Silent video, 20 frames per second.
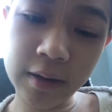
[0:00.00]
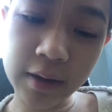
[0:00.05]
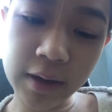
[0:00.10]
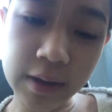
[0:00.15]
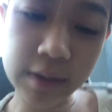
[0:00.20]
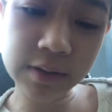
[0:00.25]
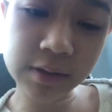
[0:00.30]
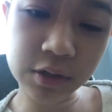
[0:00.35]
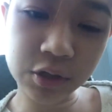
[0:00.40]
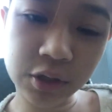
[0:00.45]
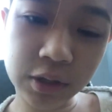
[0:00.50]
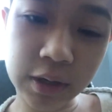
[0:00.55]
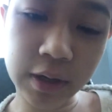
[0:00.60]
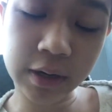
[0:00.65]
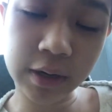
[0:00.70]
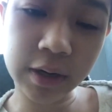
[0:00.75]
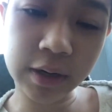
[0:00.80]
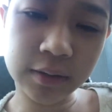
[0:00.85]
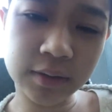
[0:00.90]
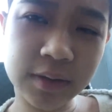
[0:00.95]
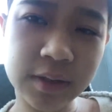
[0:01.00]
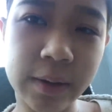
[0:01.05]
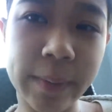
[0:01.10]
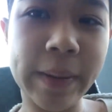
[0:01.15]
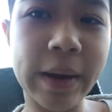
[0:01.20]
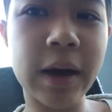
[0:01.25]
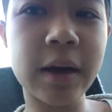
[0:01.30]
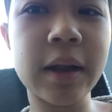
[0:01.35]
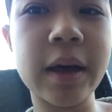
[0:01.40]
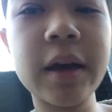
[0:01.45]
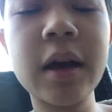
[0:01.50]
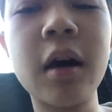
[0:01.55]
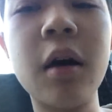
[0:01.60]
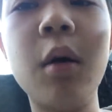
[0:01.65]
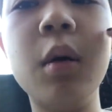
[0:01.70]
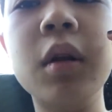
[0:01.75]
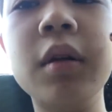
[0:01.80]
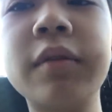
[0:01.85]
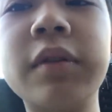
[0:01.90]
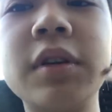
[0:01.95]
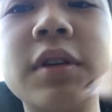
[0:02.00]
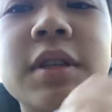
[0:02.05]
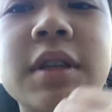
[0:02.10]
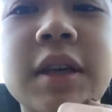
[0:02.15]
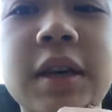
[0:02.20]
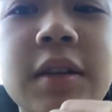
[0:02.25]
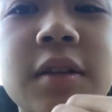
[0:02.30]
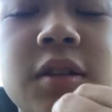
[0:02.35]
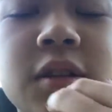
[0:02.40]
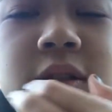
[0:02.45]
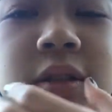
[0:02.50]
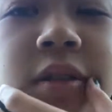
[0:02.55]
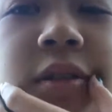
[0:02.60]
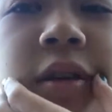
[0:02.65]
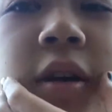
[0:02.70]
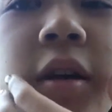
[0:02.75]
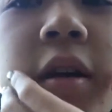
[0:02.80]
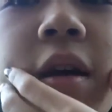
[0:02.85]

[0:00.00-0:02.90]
against the chair, and somehow like all of her teeth just